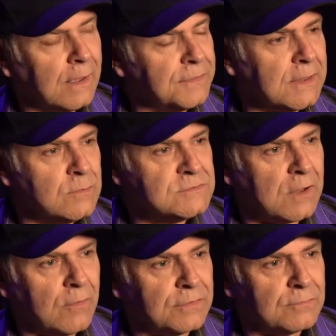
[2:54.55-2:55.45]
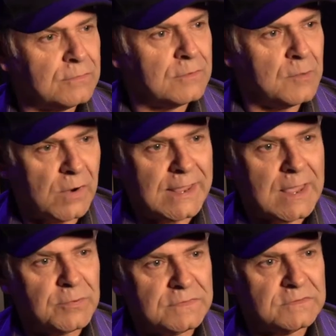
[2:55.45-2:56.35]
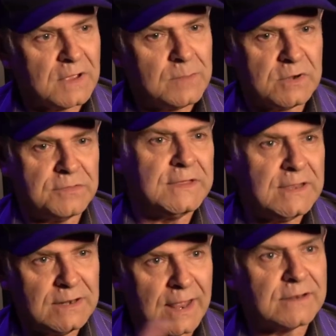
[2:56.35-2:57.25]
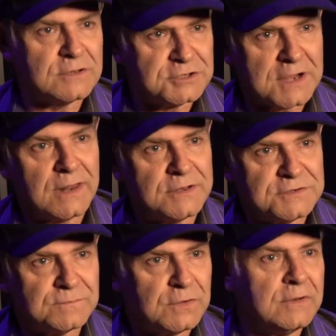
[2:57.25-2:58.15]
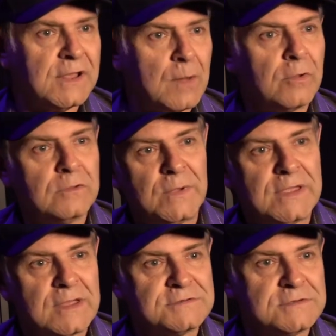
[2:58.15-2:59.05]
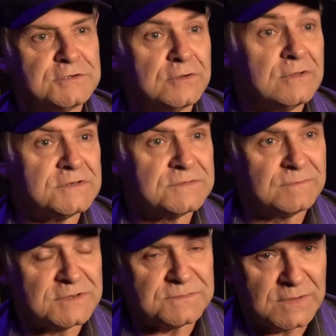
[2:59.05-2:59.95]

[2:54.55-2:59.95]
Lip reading: I think he was going through a breakup at the time, but I think he liked the challenge of turning up on the weekends and shooting this